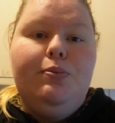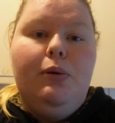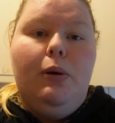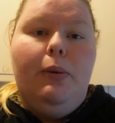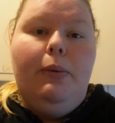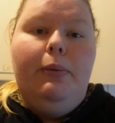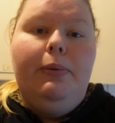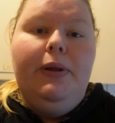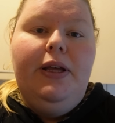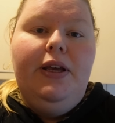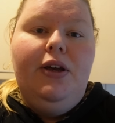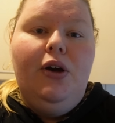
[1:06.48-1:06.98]

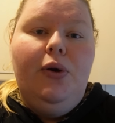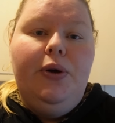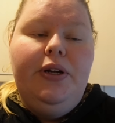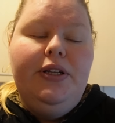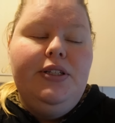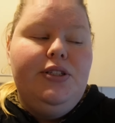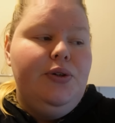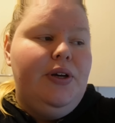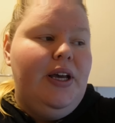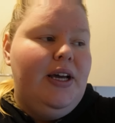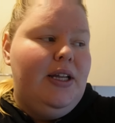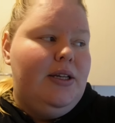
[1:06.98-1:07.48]
probably going
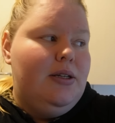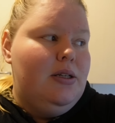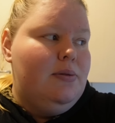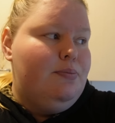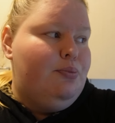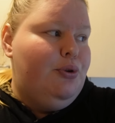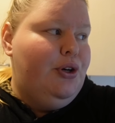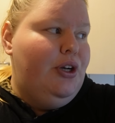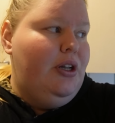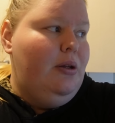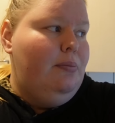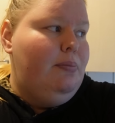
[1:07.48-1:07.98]
to get
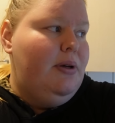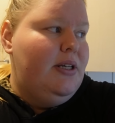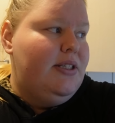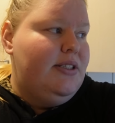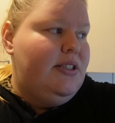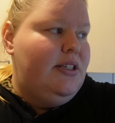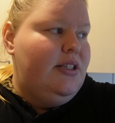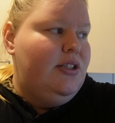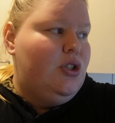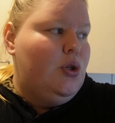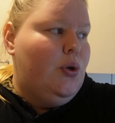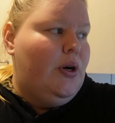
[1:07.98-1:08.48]
pretty
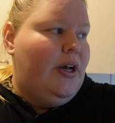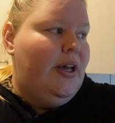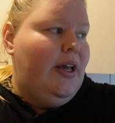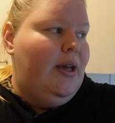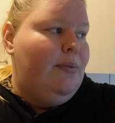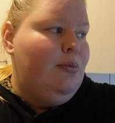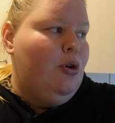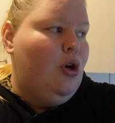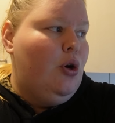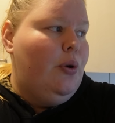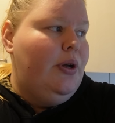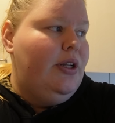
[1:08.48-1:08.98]
busy, so I
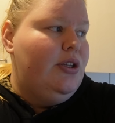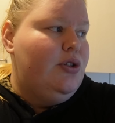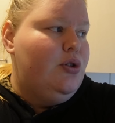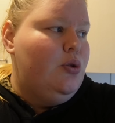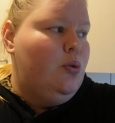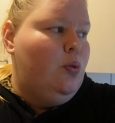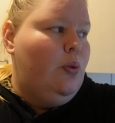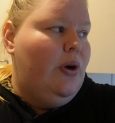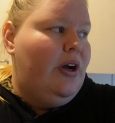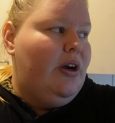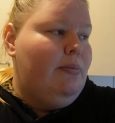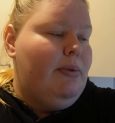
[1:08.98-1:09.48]
am going to
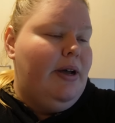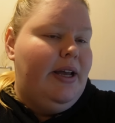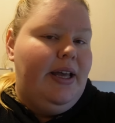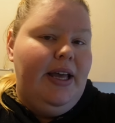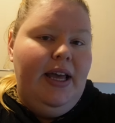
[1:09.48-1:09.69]
wear my